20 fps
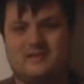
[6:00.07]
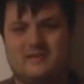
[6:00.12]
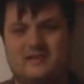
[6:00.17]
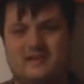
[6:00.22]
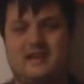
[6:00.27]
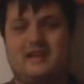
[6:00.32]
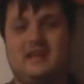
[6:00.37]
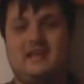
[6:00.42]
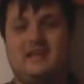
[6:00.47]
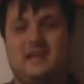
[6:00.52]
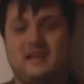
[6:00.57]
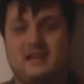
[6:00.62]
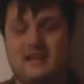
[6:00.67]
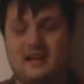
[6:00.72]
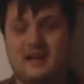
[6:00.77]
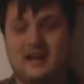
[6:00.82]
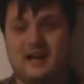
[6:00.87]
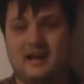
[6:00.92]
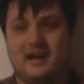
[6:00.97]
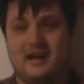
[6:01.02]
they get
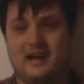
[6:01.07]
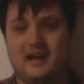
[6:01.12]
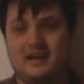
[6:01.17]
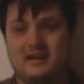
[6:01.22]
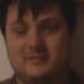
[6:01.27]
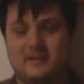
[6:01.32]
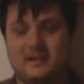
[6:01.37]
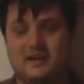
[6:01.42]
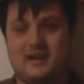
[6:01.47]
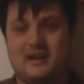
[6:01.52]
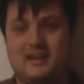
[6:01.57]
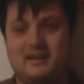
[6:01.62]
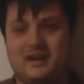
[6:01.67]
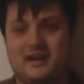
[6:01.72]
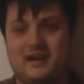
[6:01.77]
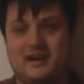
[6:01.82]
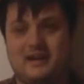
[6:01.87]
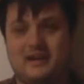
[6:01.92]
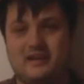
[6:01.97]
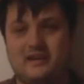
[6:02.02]
attacked by a
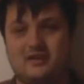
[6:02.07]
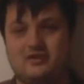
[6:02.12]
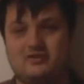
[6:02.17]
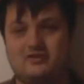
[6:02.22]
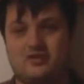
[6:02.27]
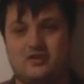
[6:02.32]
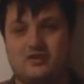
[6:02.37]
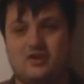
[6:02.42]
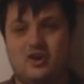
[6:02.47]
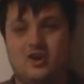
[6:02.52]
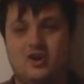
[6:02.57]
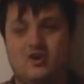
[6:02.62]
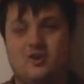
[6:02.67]
dinosaur